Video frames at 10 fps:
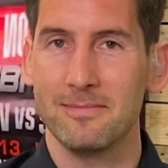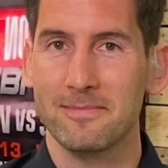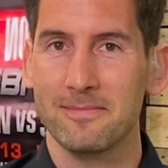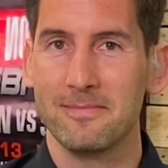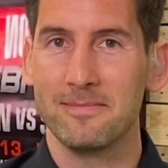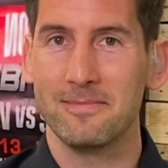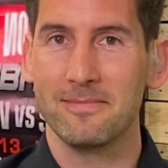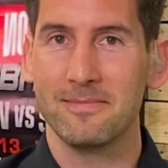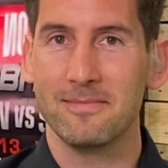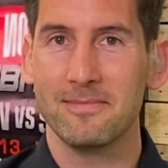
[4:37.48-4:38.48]

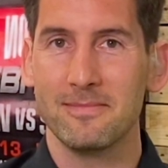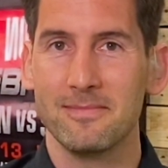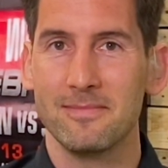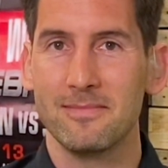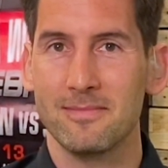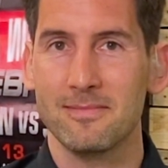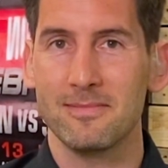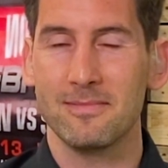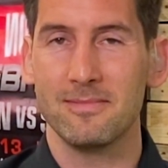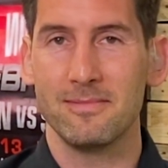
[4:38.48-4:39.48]

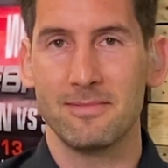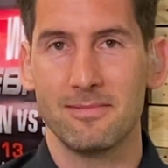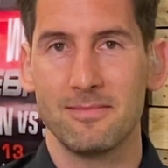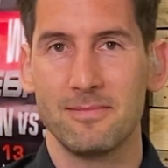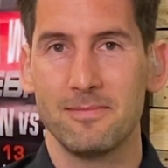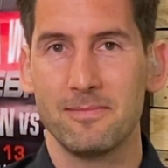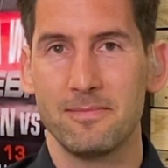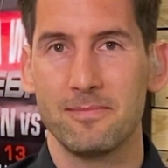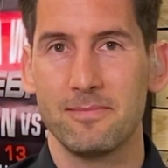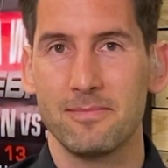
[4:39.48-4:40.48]

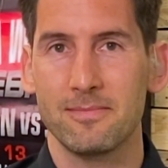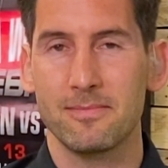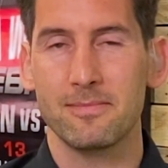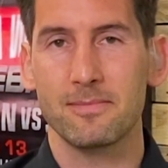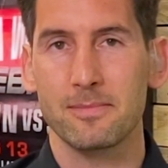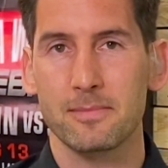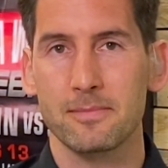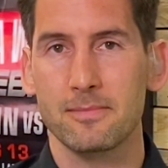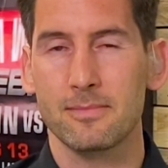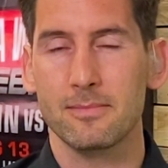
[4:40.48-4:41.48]
[no speech]